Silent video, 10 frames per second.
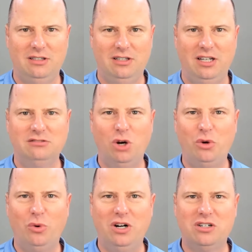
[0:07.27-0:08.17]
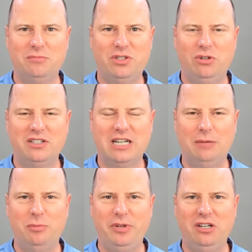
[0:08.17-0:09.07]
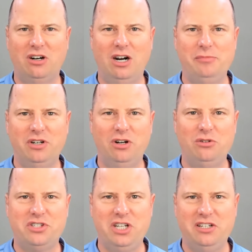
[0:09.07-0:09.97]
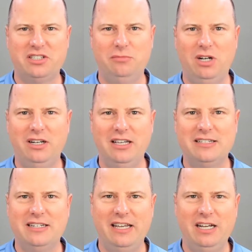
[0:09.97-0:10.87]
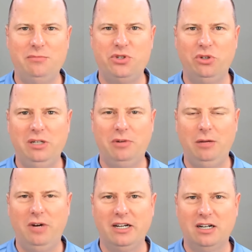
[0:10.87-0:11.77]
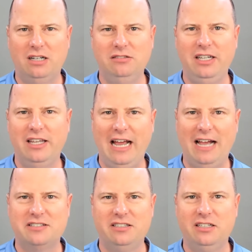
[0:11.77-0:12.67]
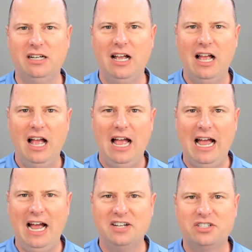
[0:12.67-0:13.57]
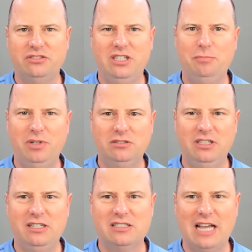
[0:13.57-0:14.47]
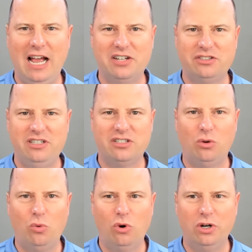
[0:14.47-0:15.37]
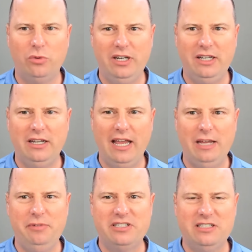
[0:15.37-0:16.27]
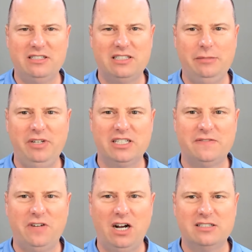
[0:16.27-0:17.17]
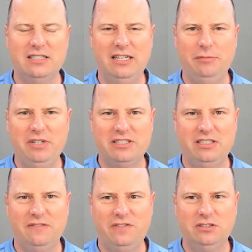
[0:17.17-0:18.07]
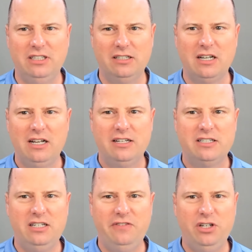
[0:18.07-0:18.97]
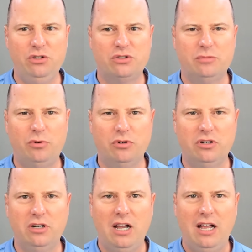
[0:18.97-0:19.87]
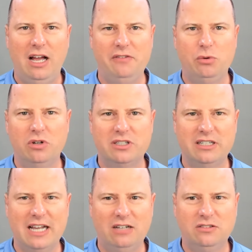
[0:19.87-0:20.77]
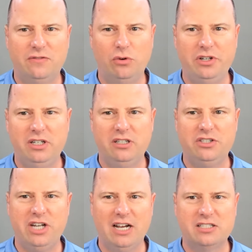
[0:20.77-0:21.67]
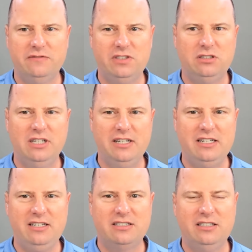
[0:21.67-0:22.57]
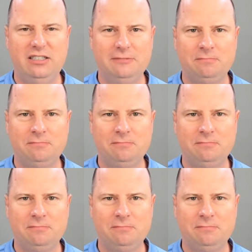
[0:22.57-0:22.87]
Hello and welcome to On Top of PR. I'm your host, Jason Mudd, and today I'm joined by my colleague at Axia, Ashley Billings. Ashley is an award-winning ABC, CBS, Fox, and NBC affiliate TV news reporter, having worked in California, Jacksonville, and DC.